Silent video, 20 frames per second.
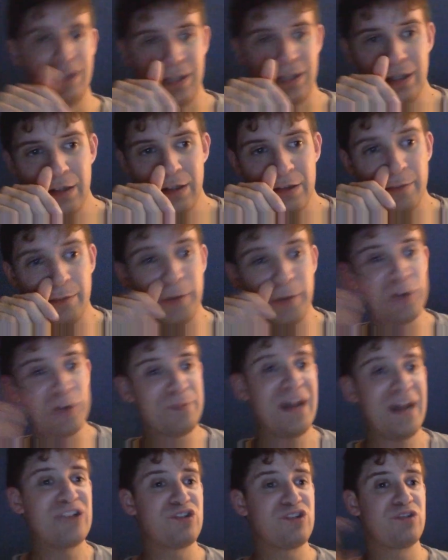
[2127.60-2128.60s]
So post
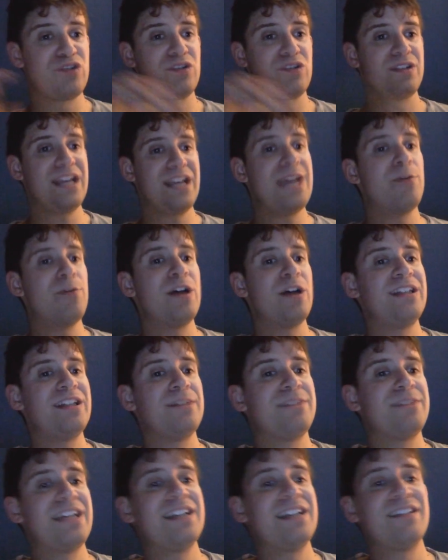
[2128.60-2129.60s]
match, Gable ended up
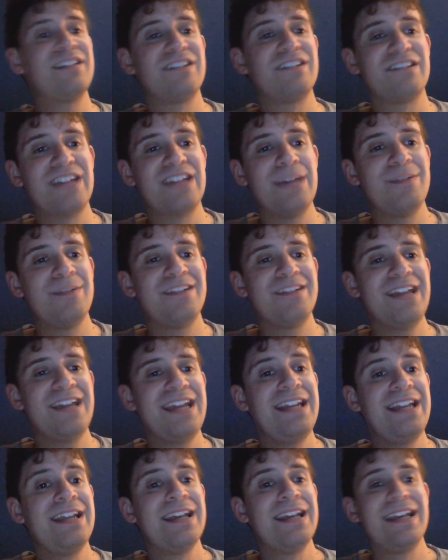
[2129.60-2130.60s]
taking it to Sami
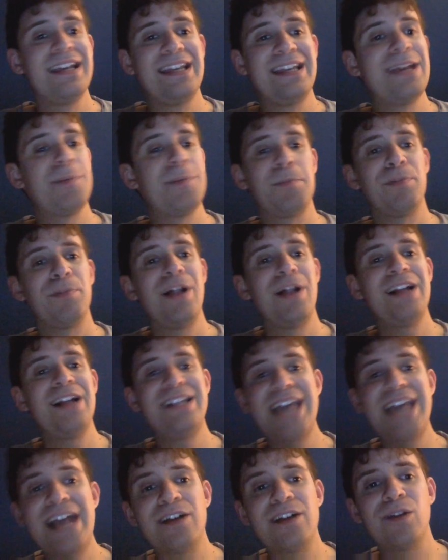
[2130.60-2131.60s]
Zayn. He ended up applying
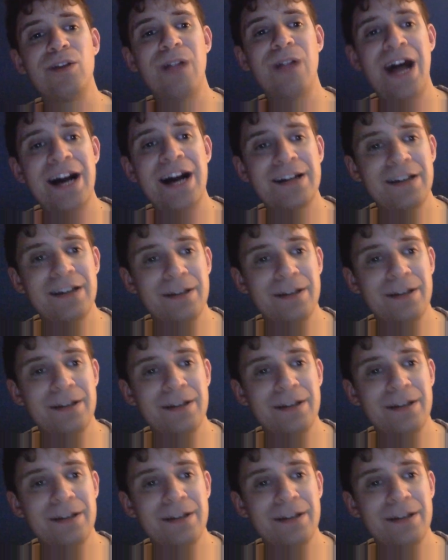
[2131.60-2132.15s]
the ankle lock.